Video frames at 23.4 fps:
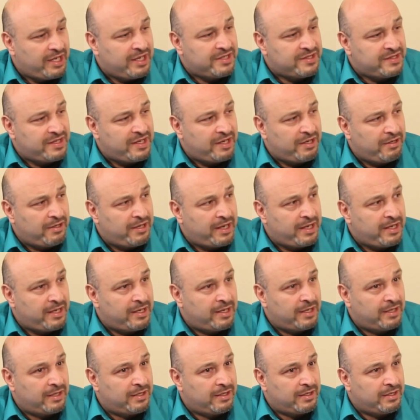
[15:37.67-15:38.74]
is there a,
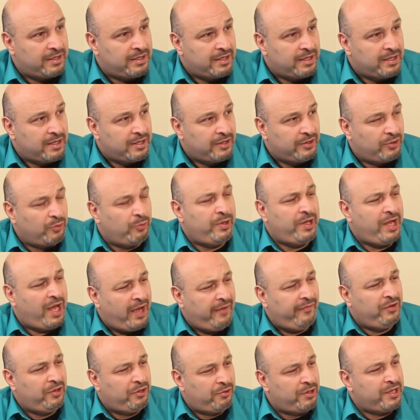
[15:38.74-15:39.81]
uh, do we
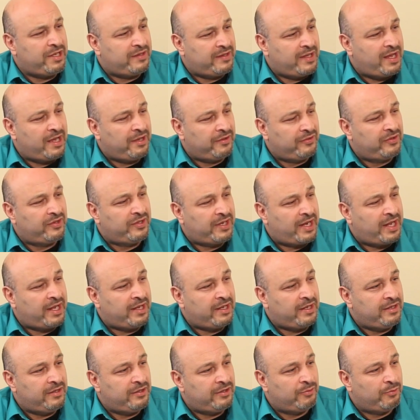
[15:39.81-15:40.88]
have a Greek town
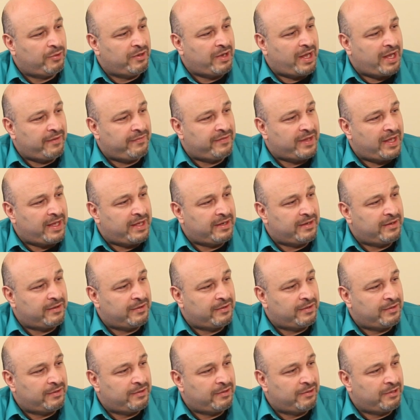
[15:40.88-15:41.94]
today? Do we have that?
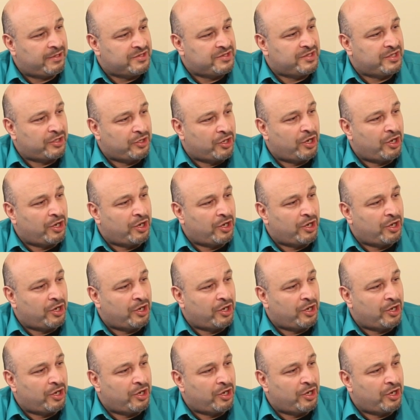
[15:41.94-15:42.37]
Or is it